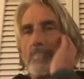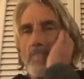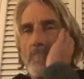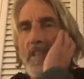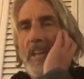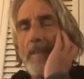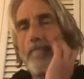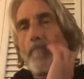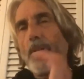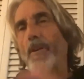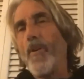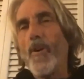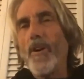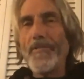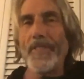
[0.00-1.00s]
They
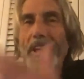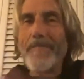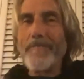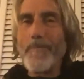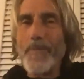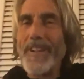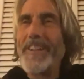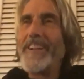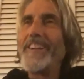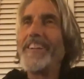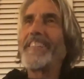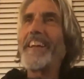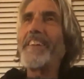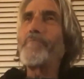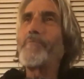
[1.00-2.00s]
or they would
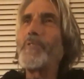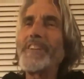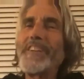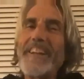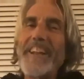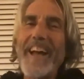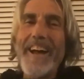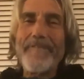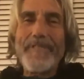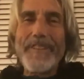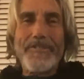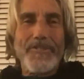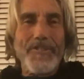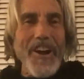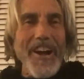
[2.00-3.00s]
they wouldn't have
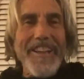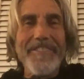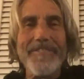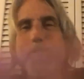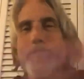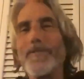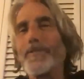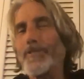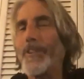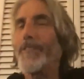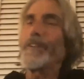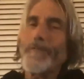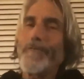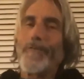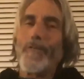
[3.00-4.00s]
this giant urge to
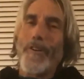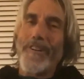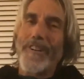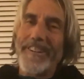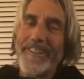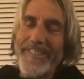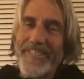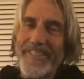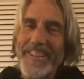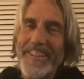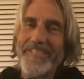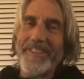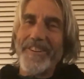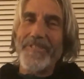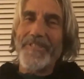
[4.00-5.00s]
look for it. See,
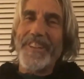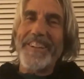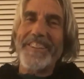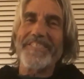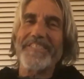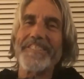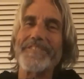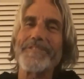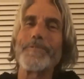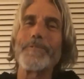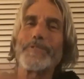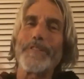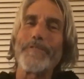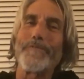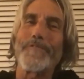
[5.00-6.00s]
so there's a
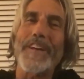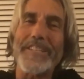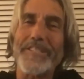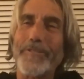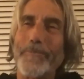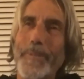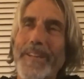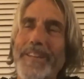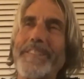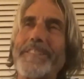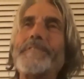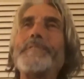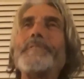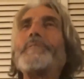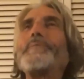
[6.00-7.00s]
huge investment
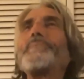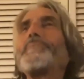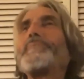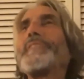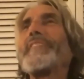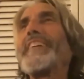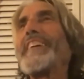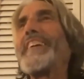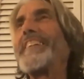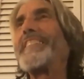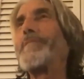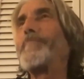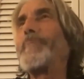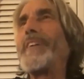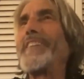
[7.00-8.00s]
in
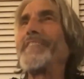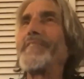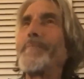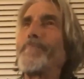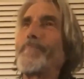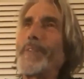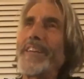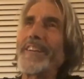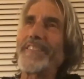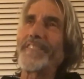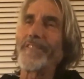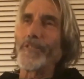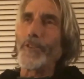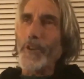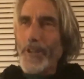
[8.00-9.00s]
the in the being
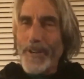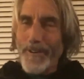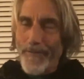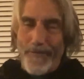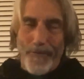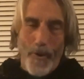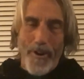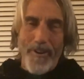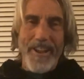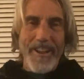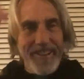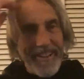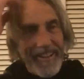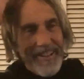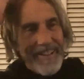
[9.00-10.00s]
the looker for
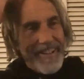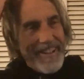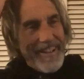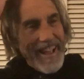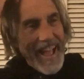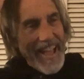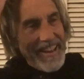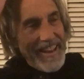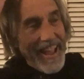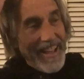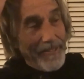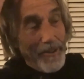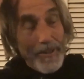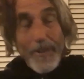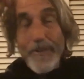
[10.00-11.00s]
it, and
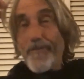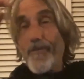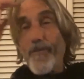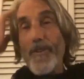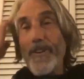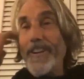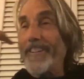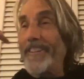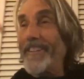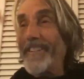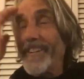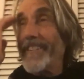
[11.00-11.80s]
that looker for it